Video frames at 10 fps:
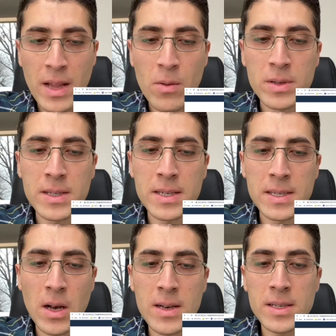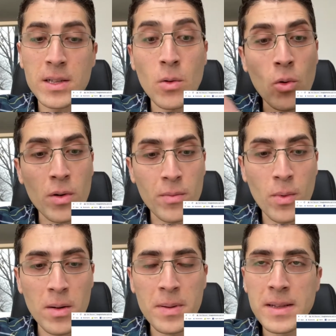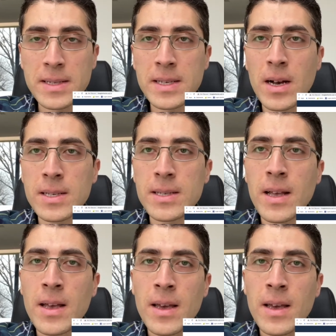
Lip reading: That was discussed or will be discussed